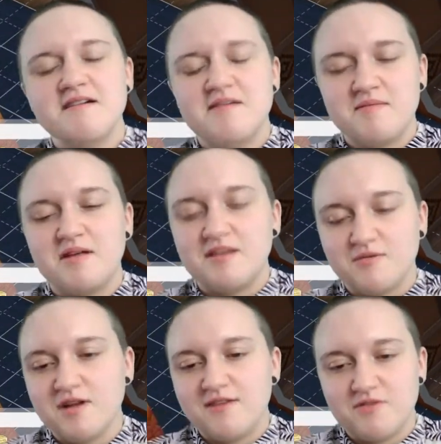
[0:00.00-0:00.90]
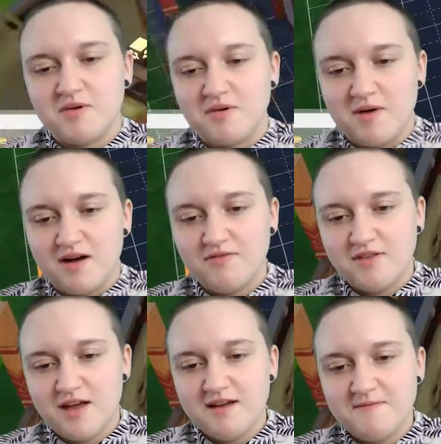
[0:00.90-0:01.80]
But I think we're gonna have to wait a while for
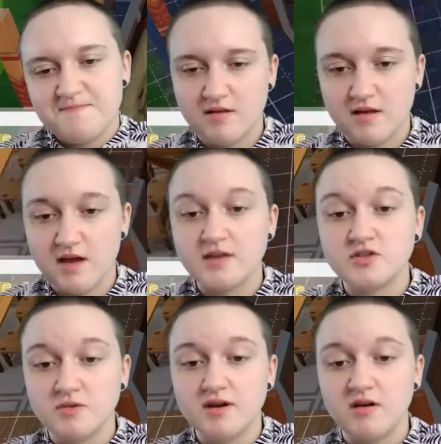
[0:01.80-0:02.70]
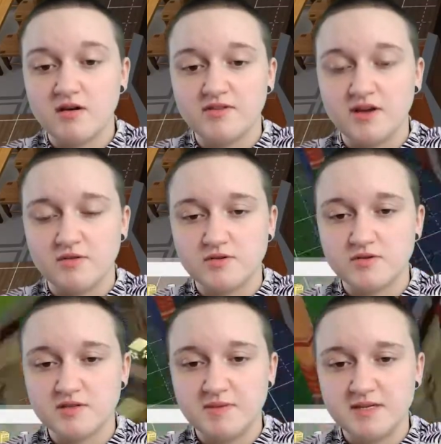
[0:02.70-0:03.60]
that. I enjoyed all of the outdoor
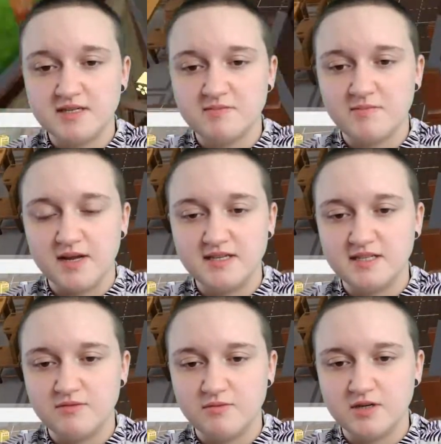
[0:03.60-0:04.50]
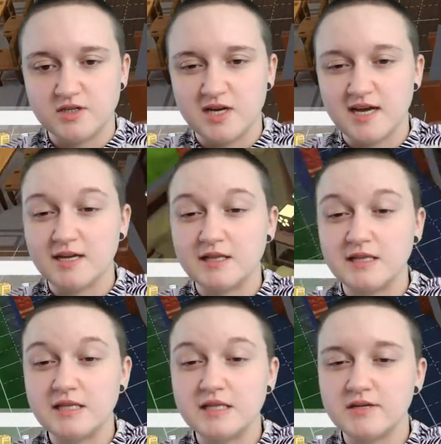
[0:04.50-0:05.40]
space, but I did wish I had a
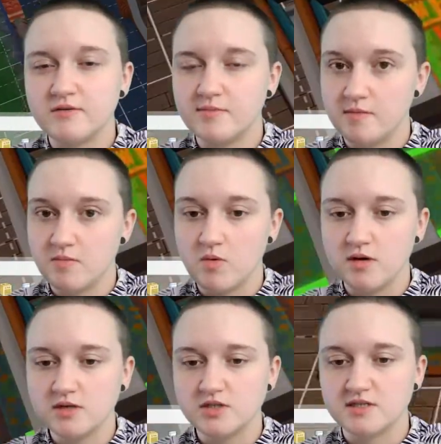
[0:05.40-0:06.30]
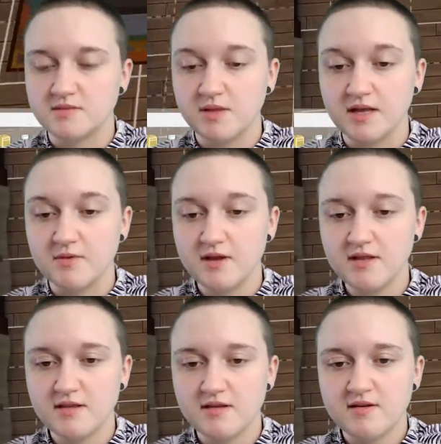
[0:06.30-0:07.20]
little bit more just to play with.
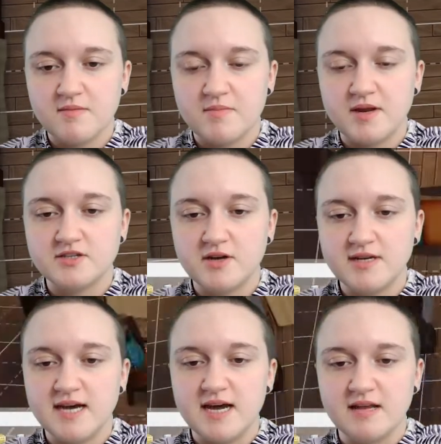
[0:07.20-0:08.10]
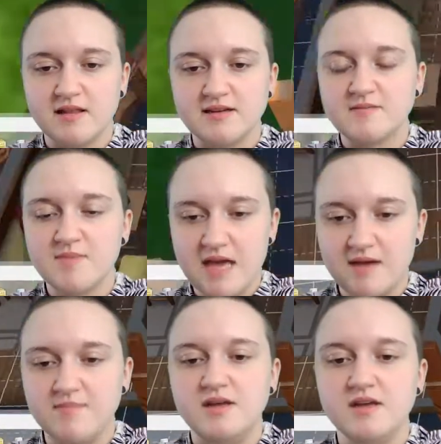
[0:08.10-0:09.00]
But I tried to add like some
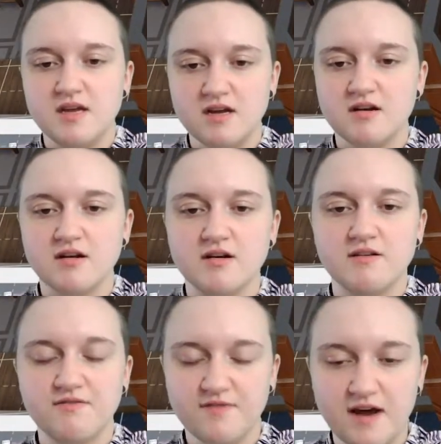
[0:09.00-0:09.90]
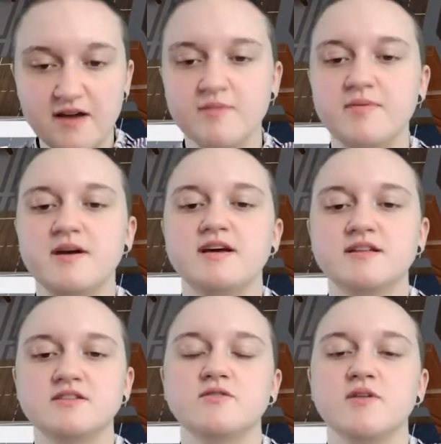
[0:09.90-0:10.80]
camping gear and a fire
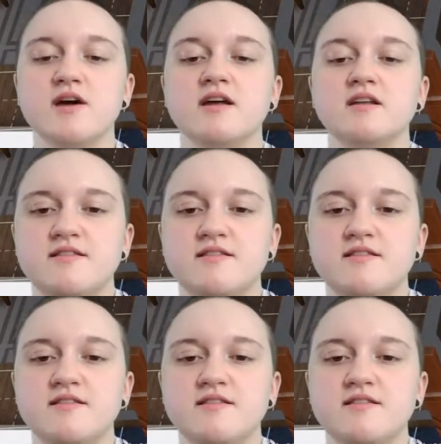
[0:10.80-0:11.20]
pit so that